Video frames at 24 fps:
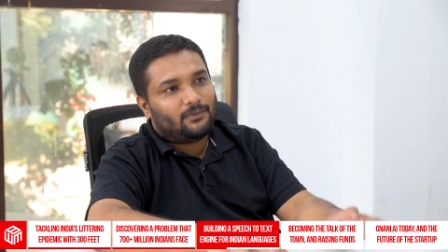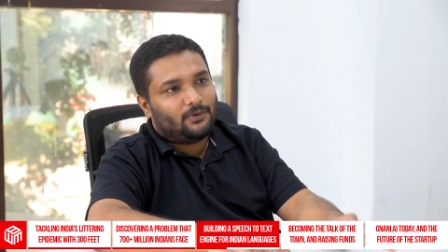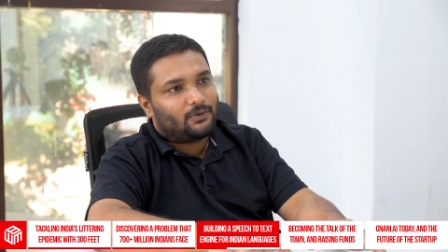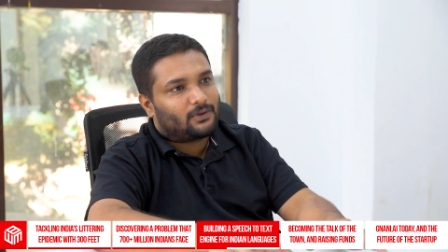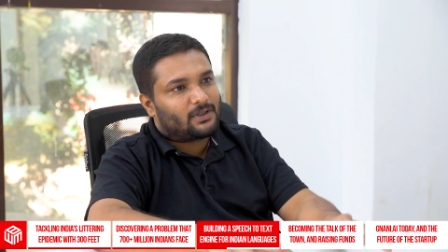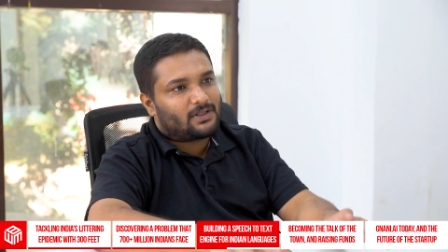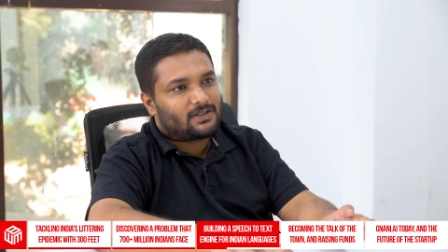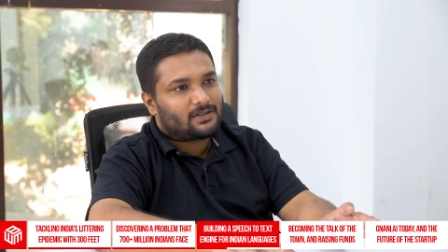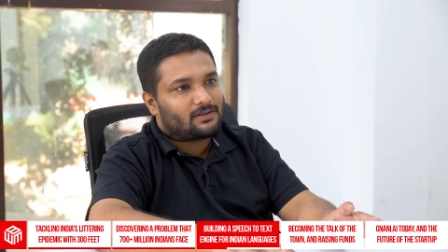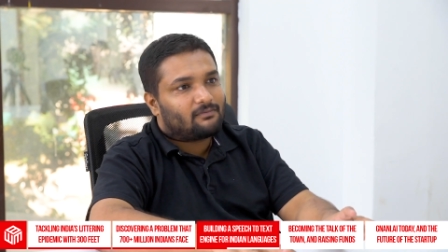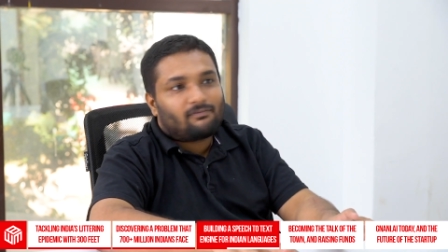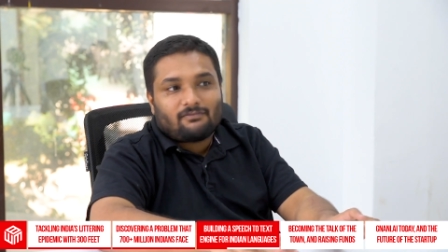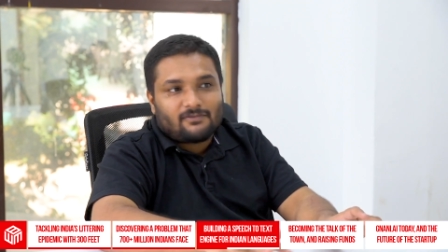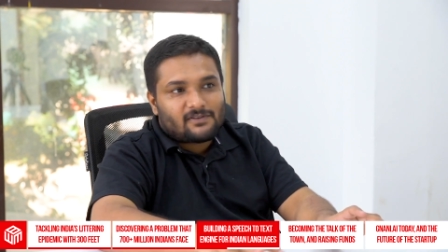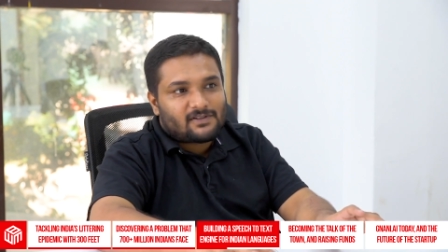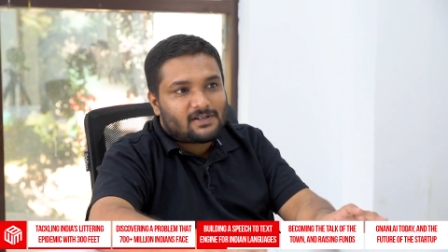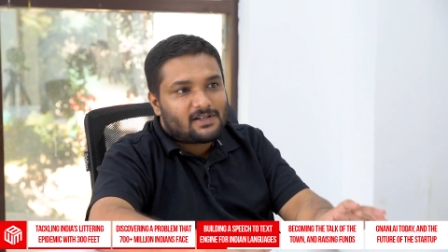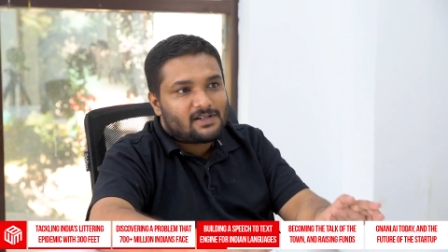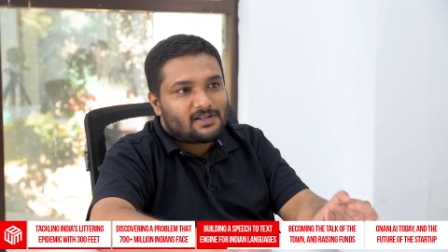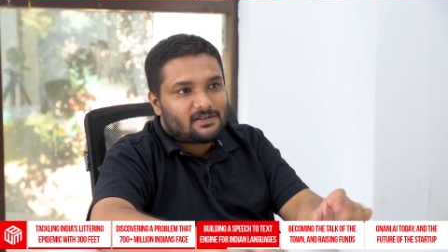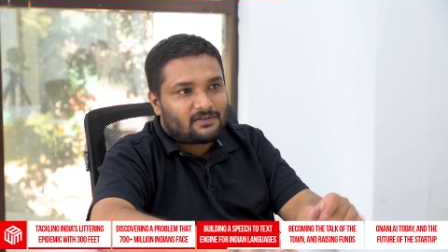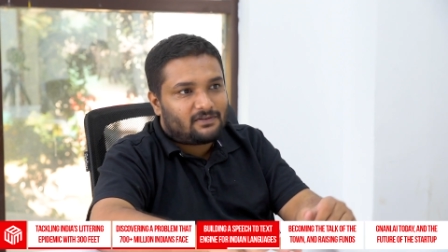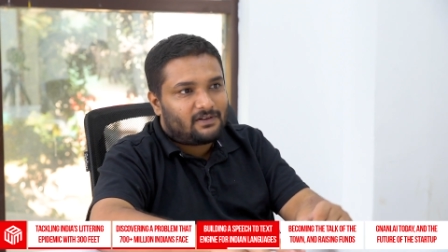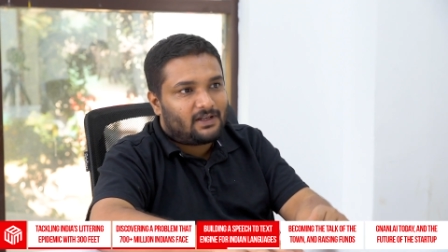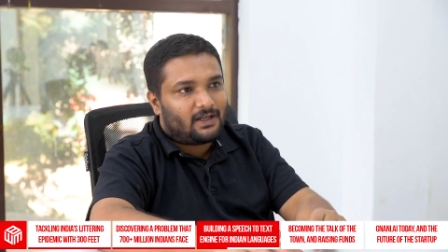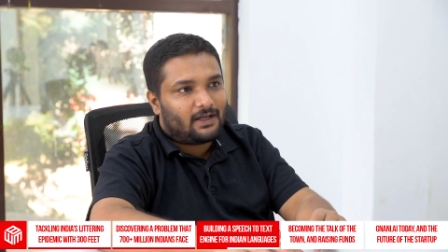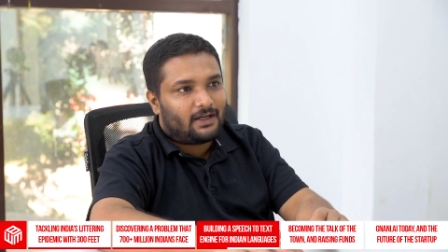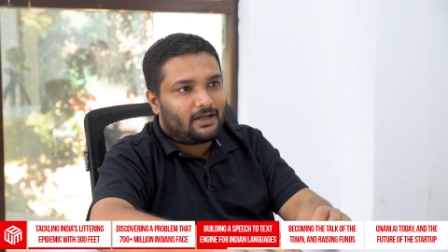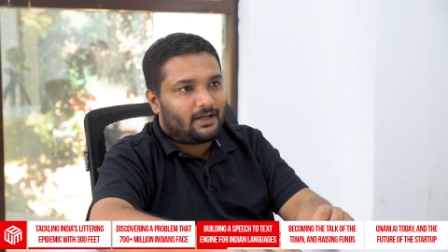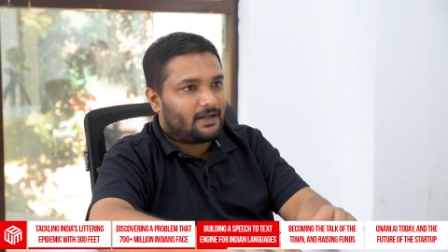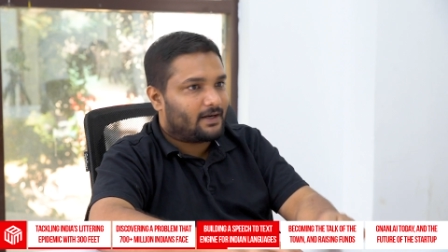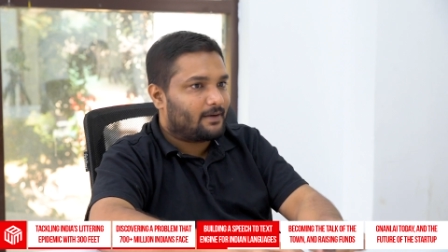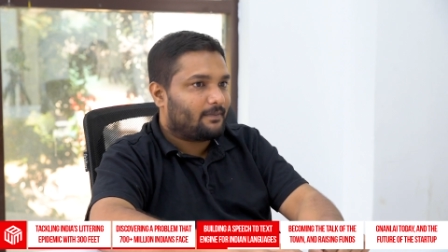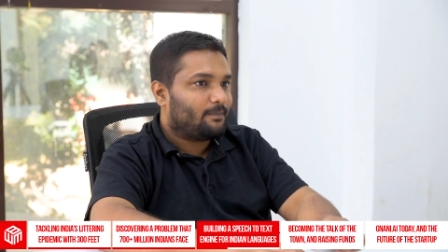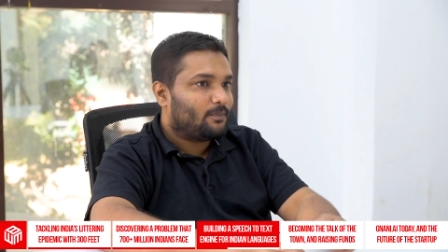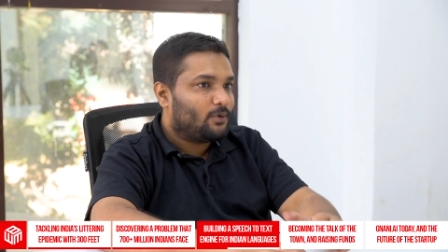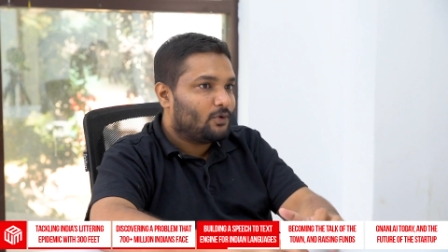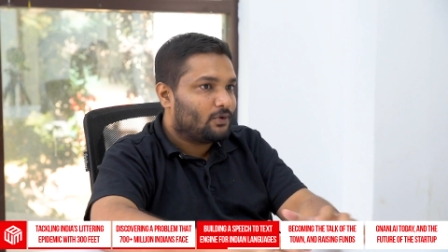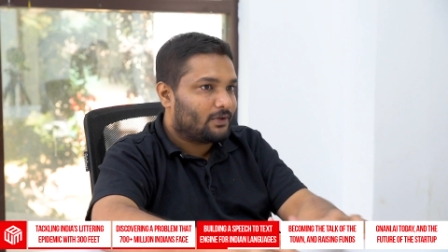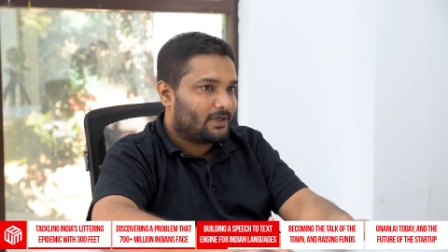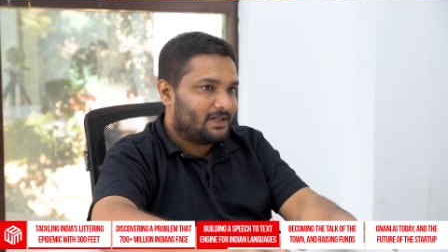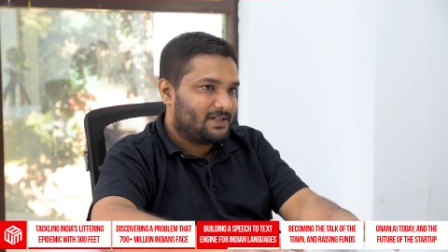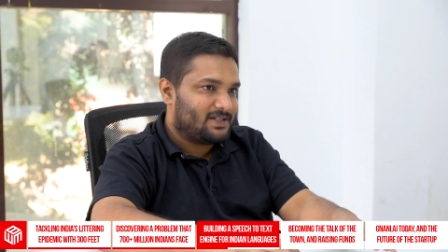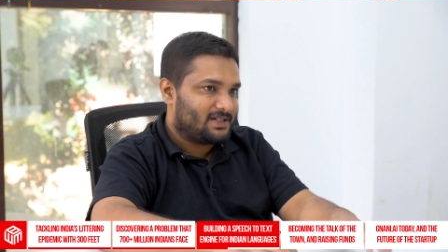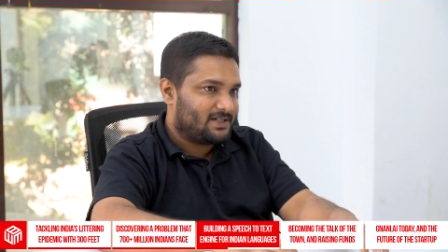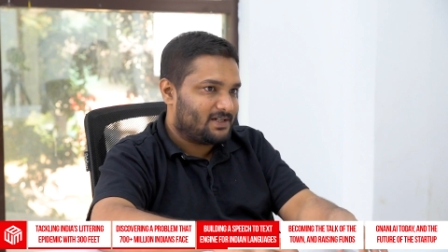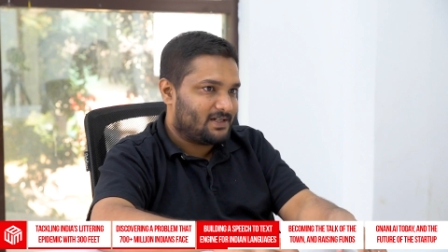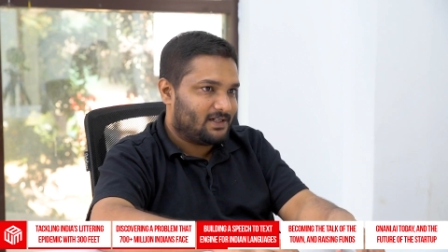You can since we are pure
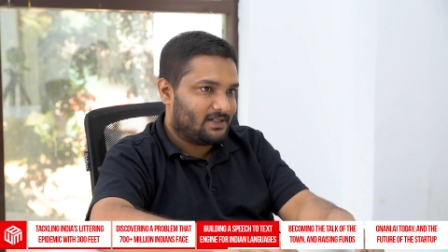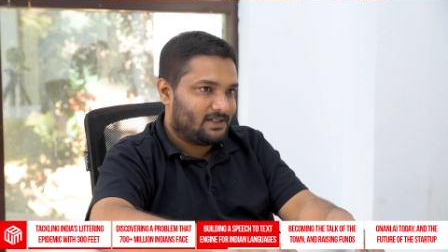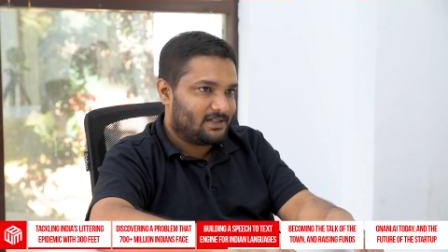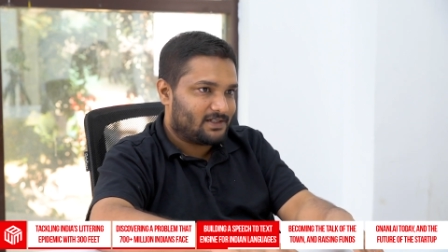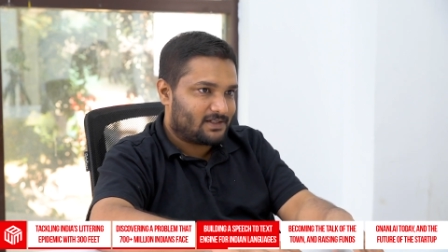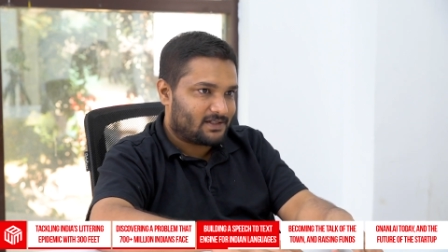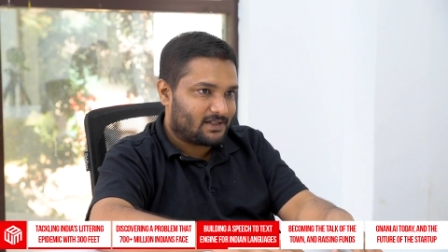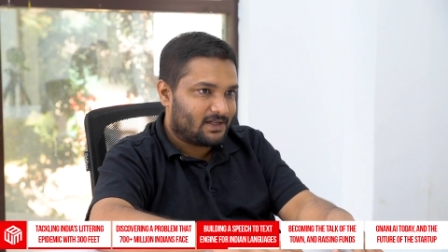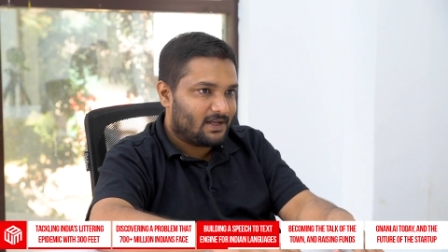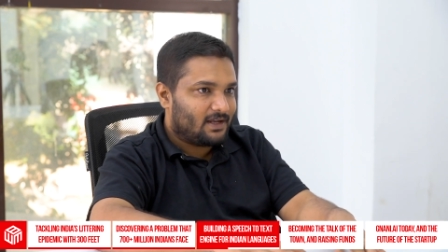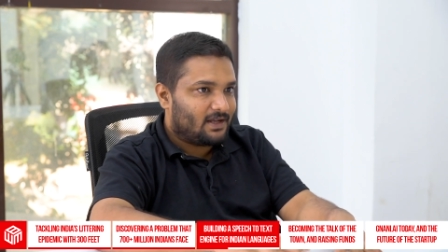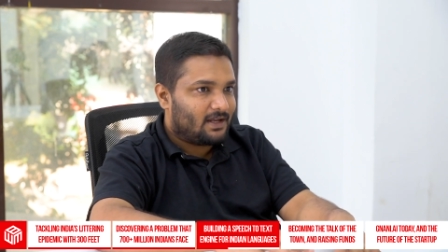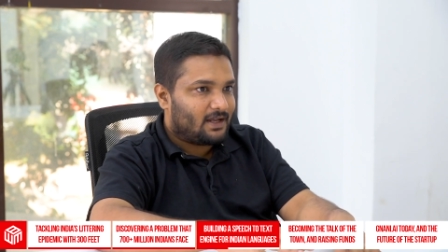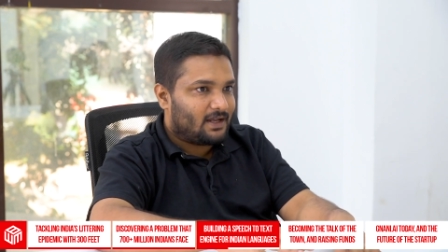engineers